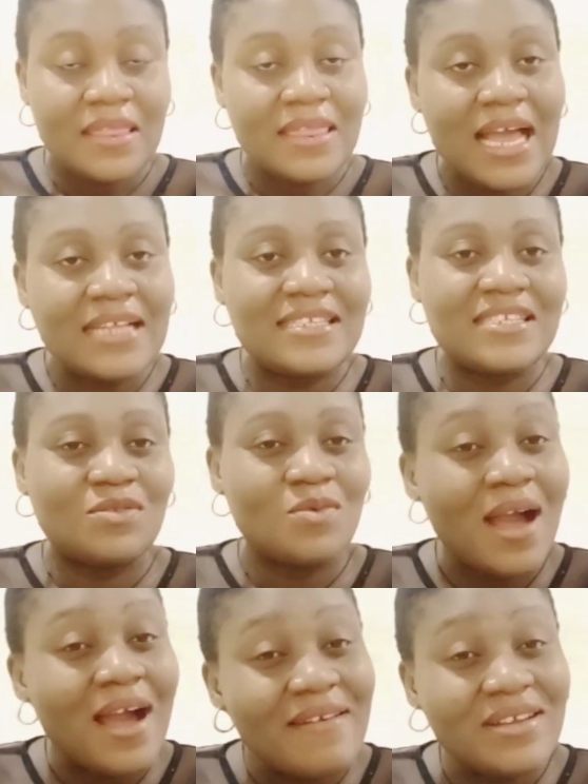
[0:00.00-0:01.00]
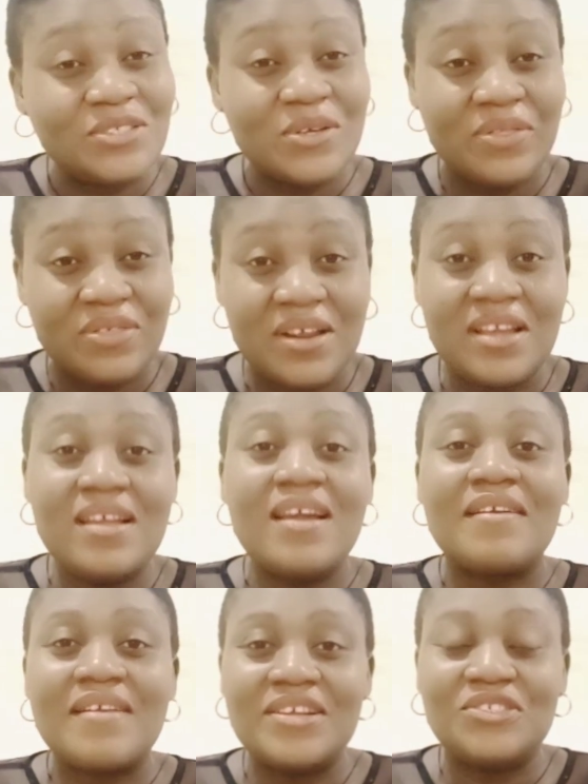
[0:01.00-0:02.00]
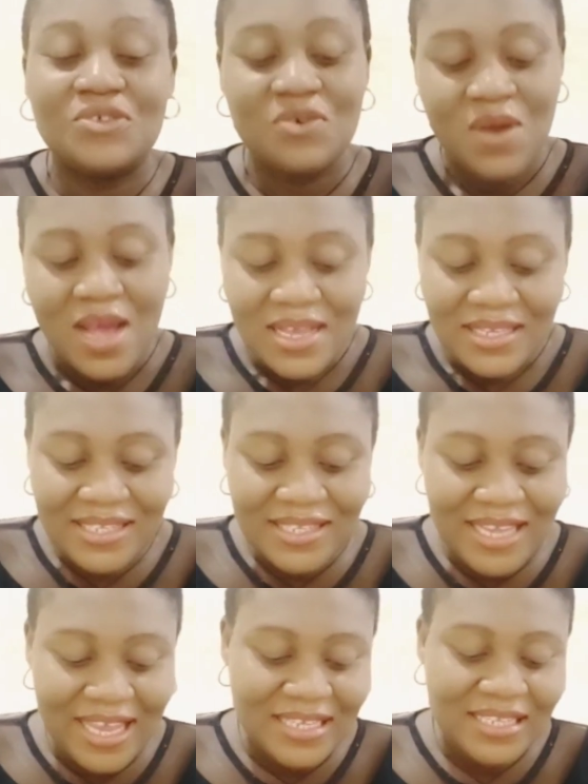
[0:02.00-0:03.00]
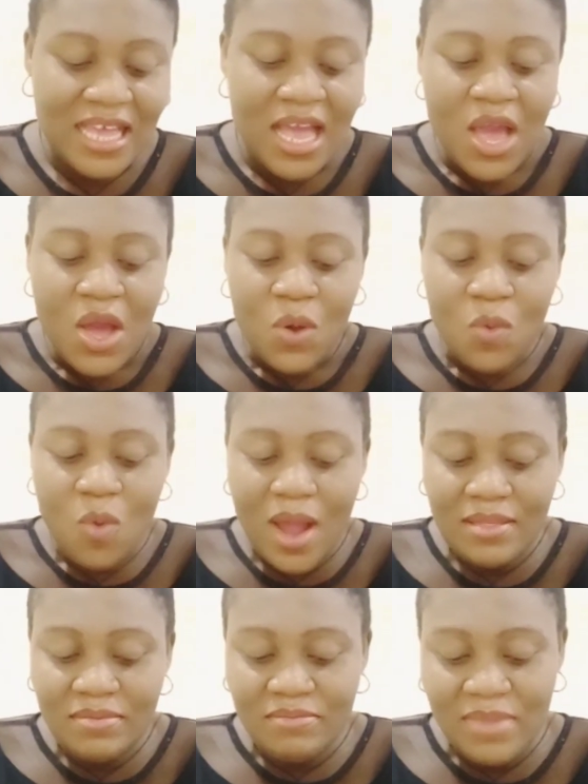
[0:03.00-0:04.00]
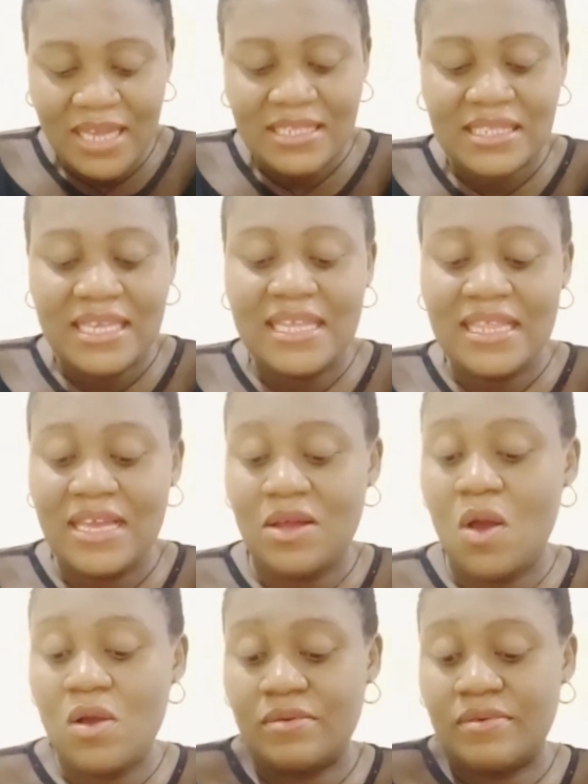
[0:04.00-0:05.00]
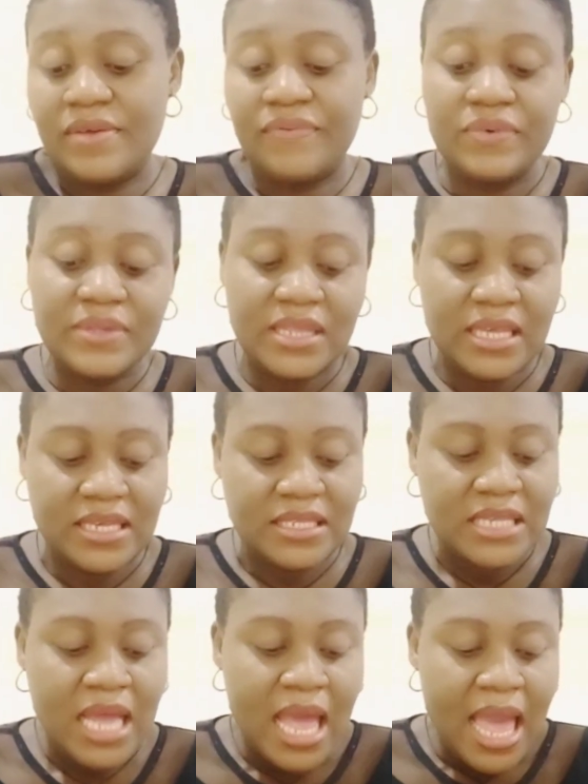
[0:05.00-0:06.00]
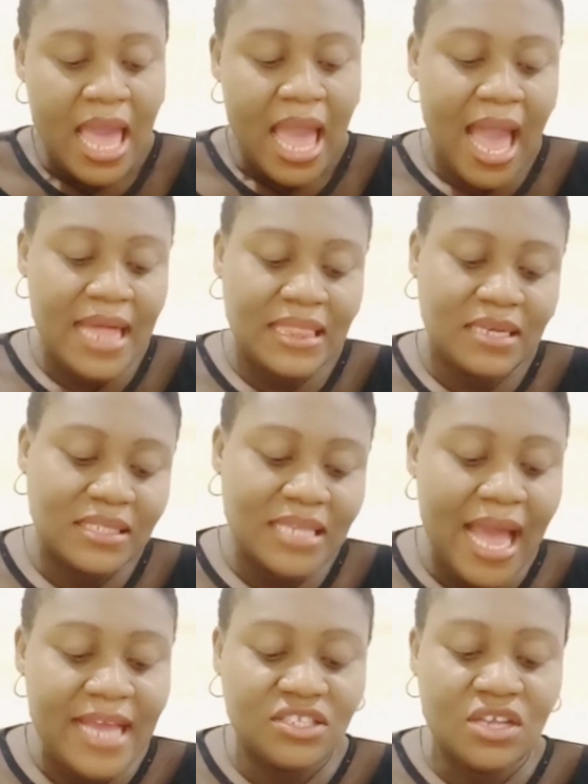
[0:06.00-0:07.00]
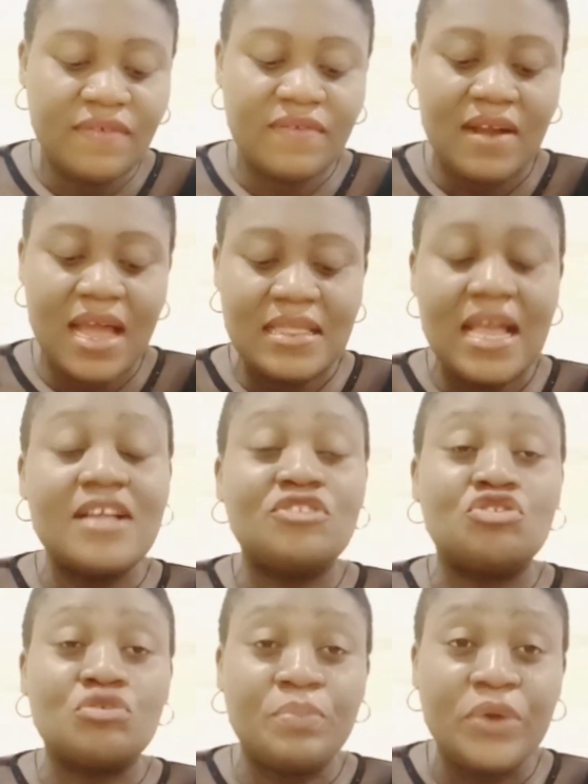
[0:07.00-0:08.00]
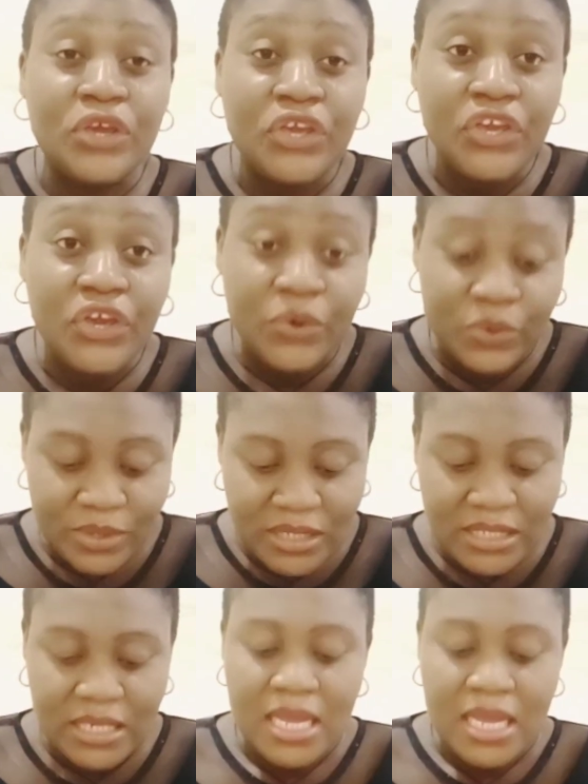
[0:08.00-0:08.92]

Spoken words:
That is 1:3:6. when mixing the concrete footings. And the size of granite to be used